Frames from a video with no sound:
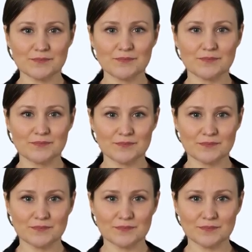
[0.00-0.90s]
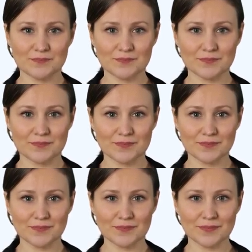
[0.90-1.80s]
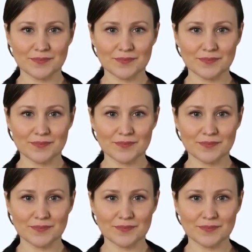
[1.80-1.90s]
Nothing is said.